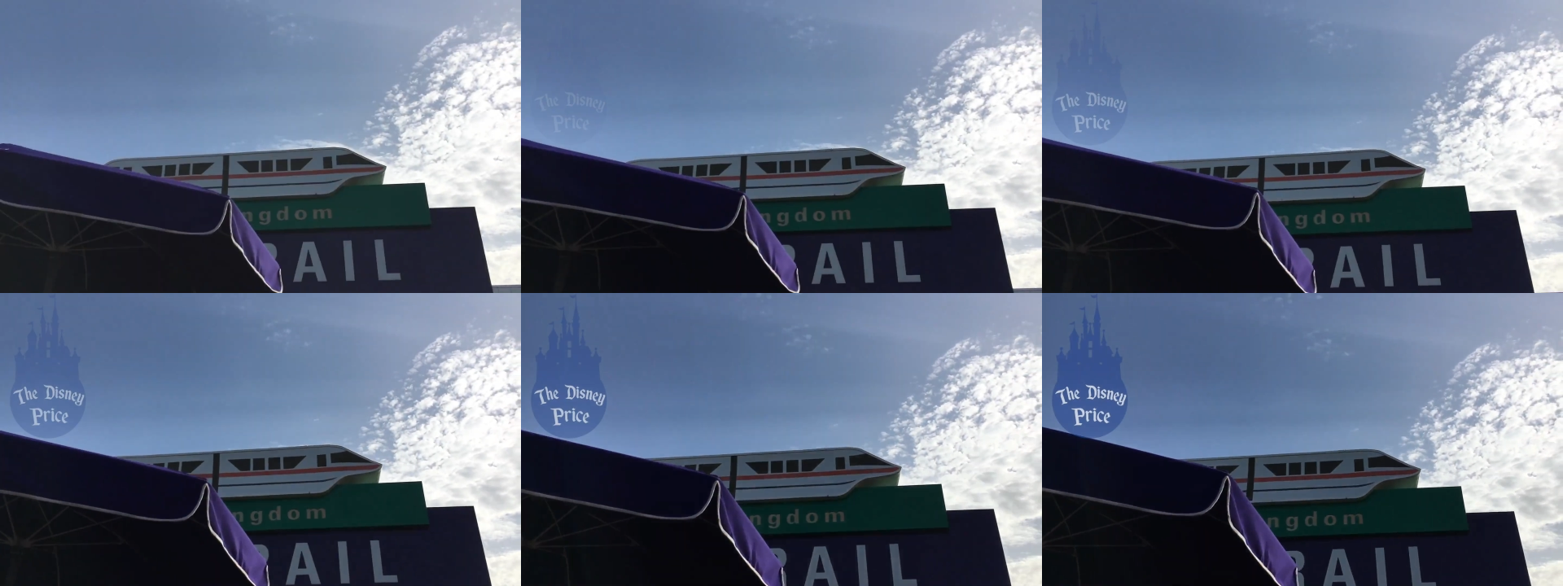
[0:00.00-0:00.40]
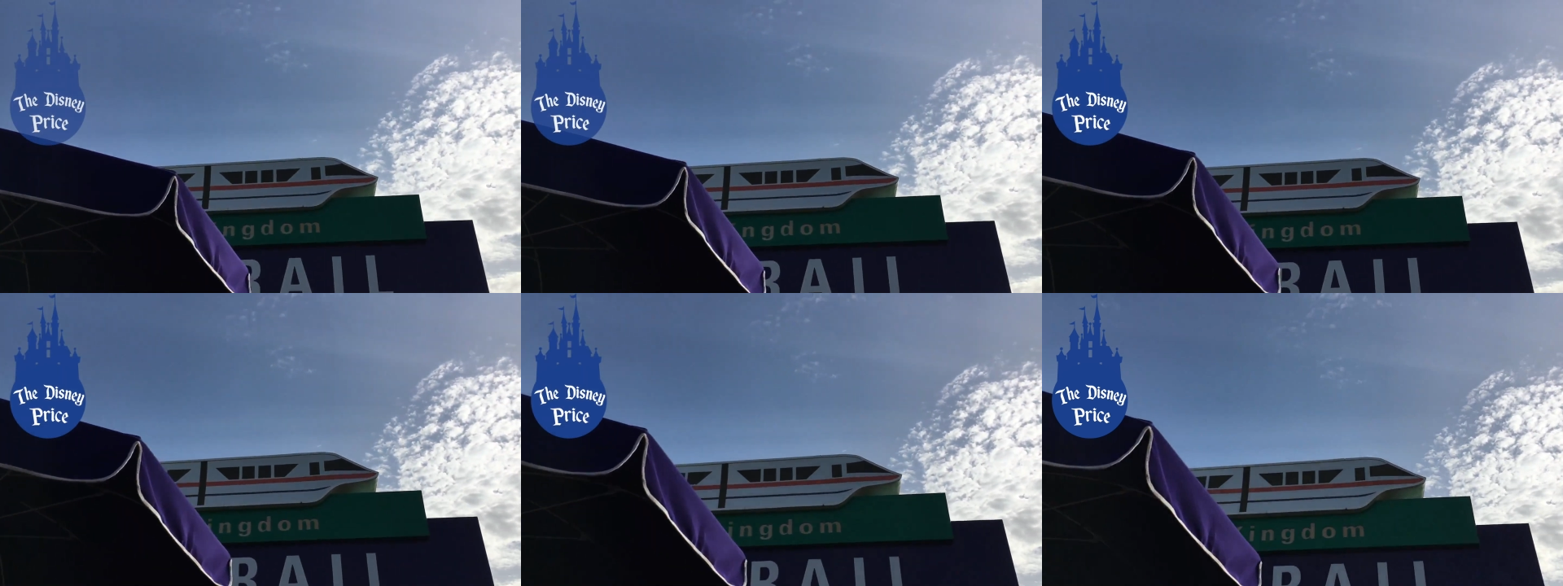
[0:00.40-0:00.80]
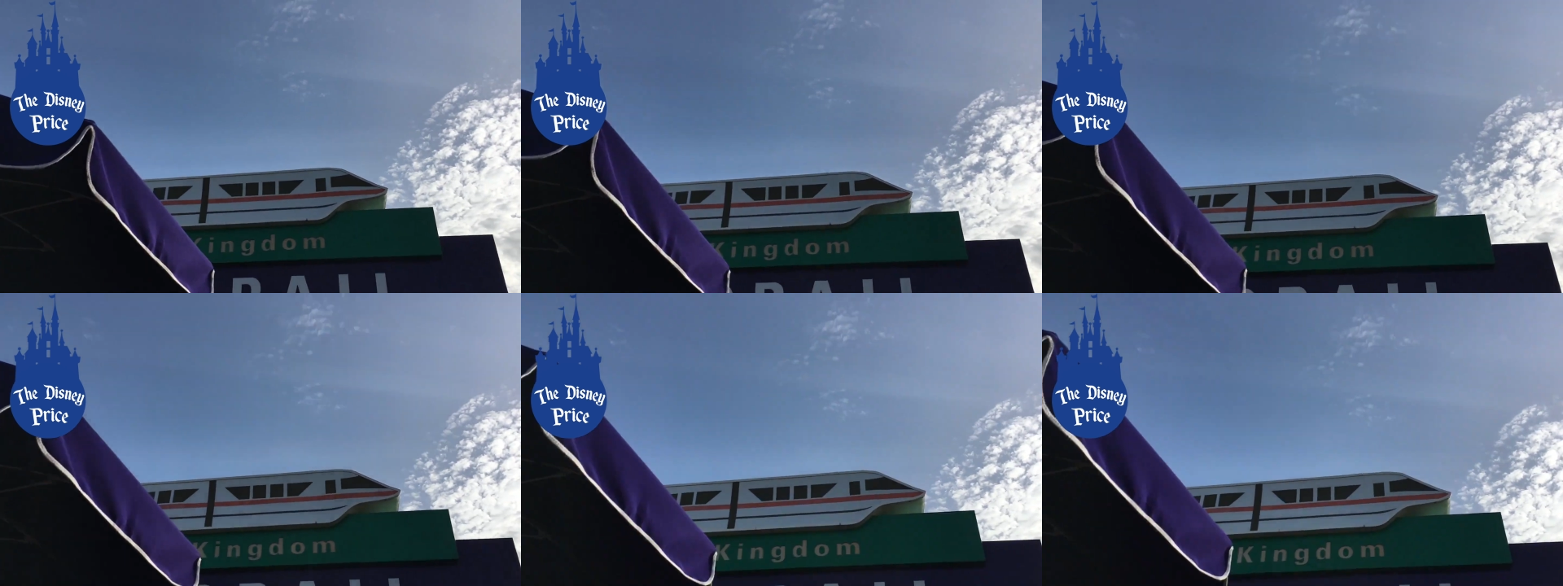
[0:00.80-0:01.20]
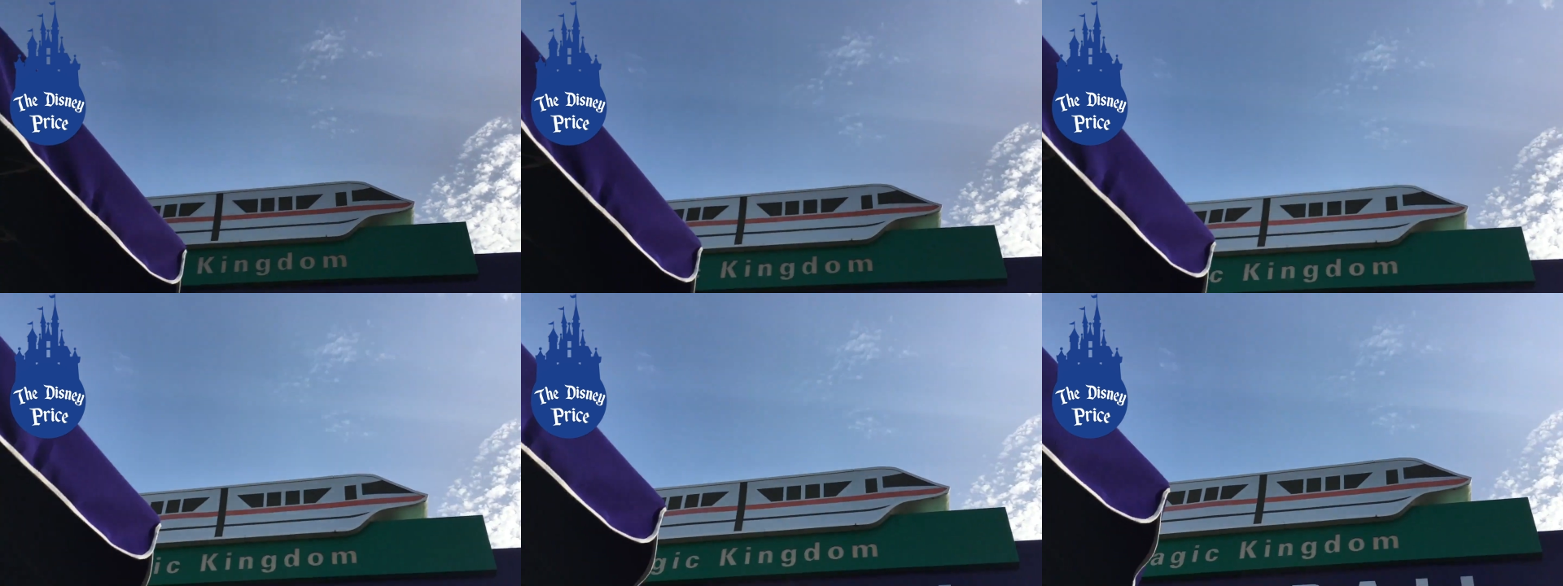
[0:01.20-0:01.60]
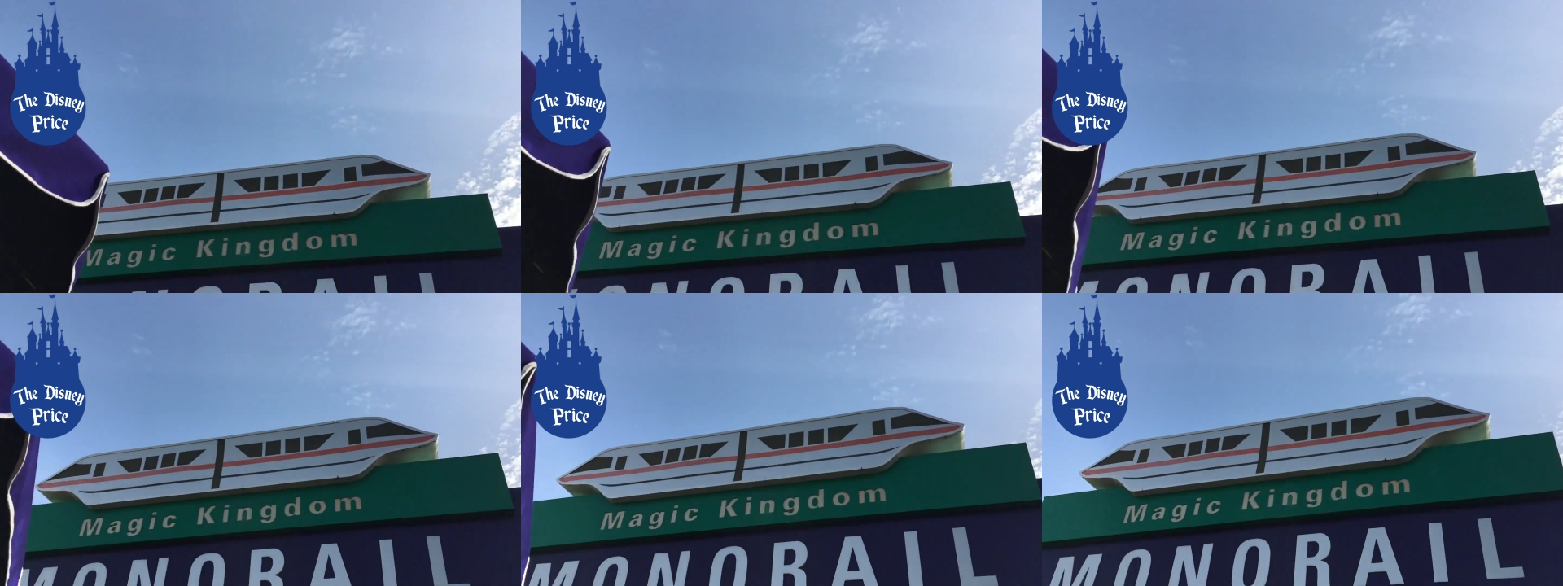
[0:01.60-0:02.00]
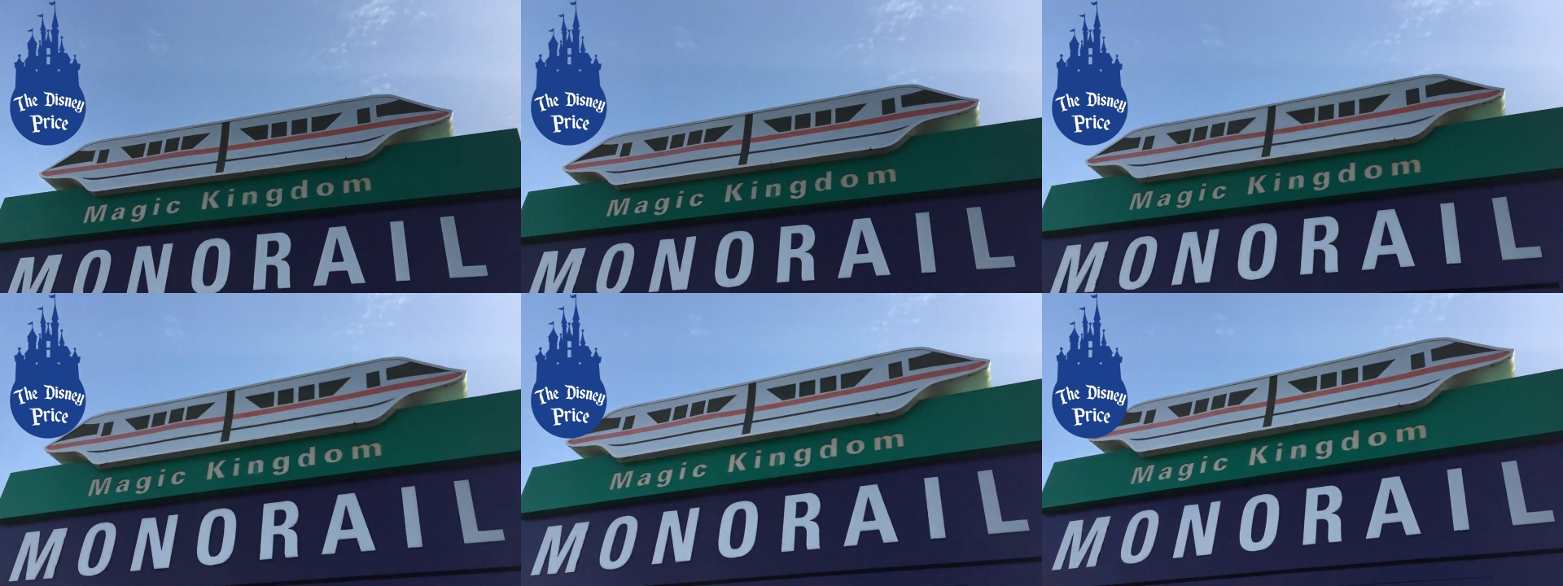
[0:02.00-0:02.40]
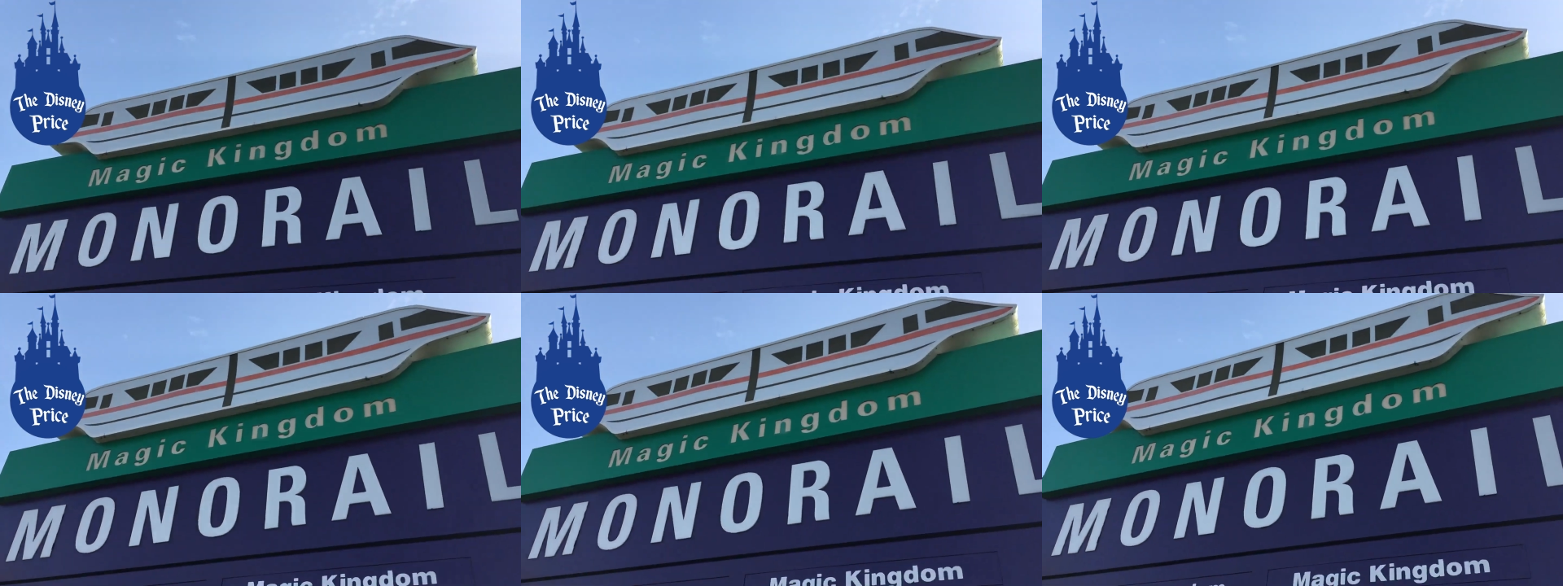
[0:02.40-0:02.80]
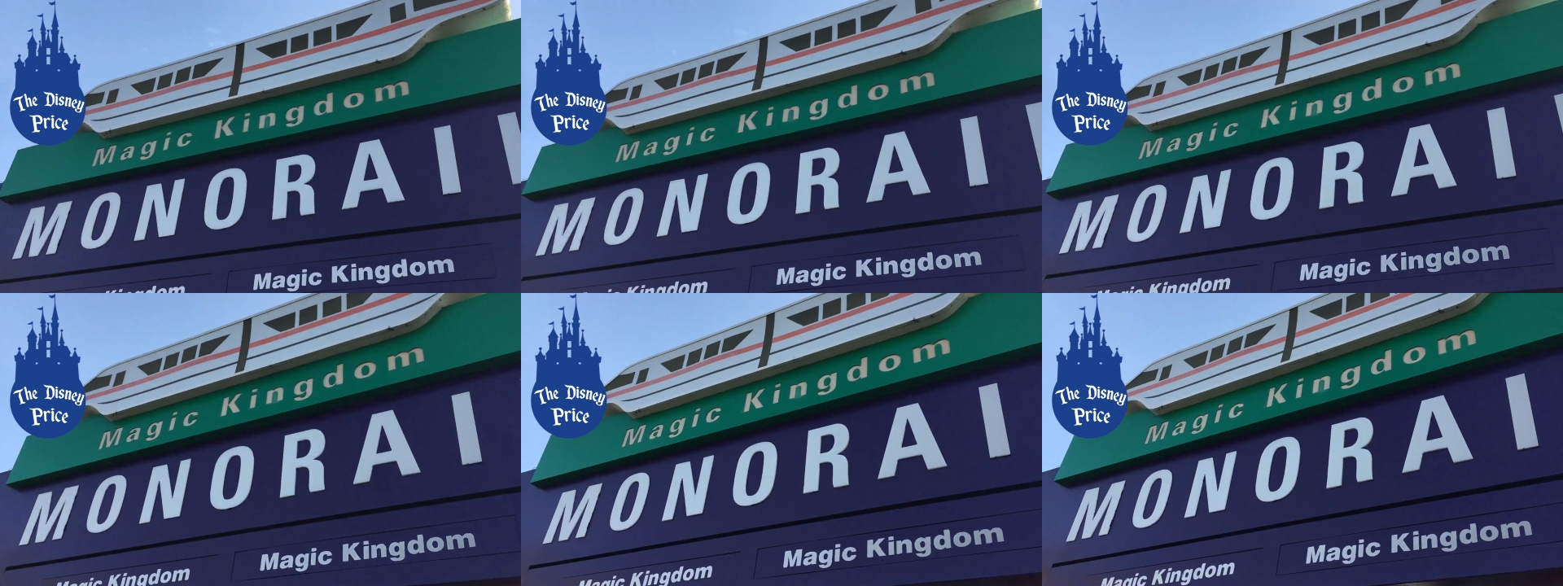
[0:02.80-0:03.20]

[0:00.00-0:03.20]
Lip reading: Nobody's mouth can be seen.